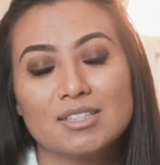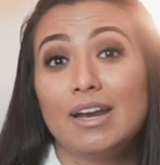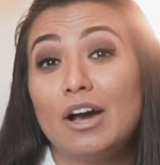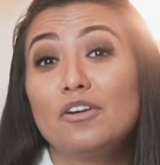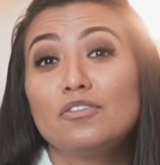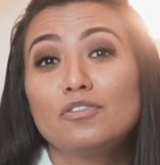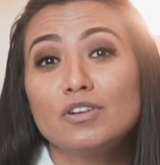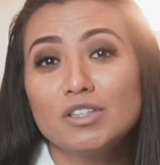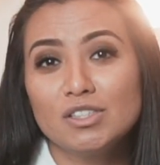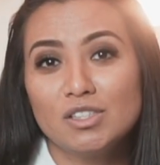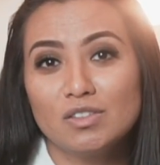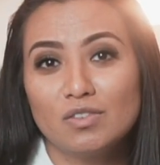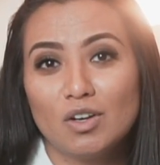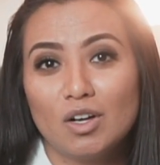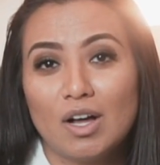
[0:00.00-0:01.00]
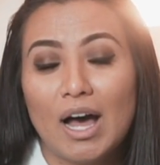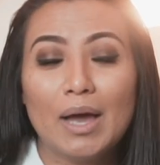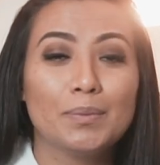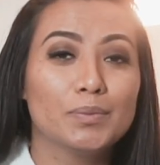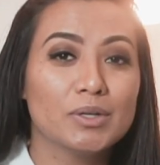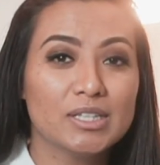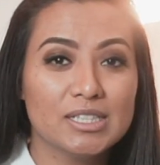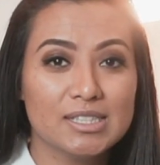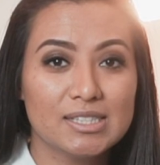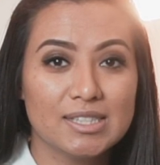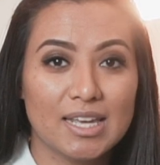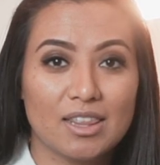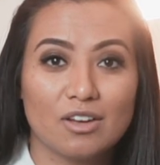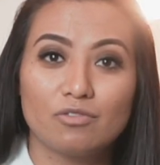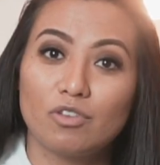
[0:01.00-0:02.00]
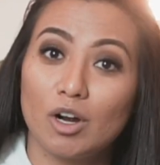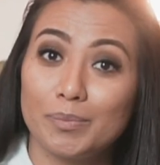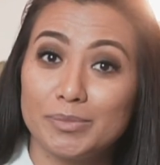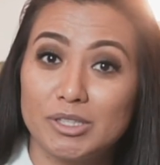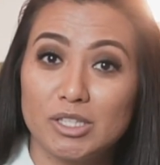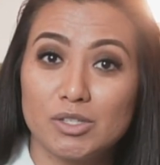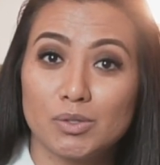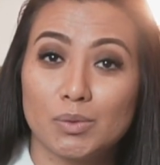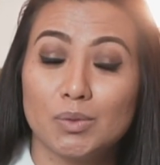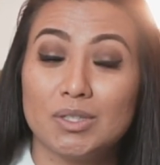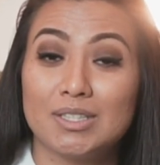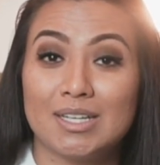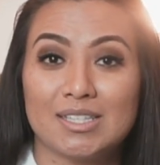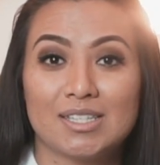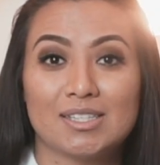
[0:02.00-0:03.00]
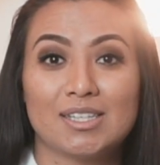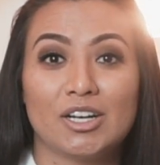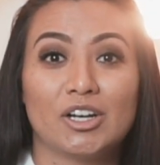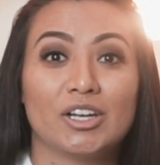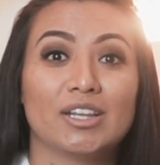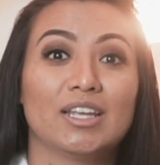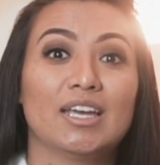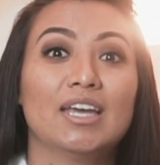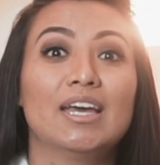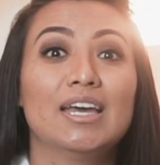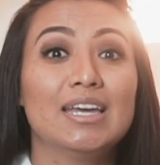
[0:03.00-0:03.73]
Now, first of all, I wouldn't say that pharmacy school is necessarily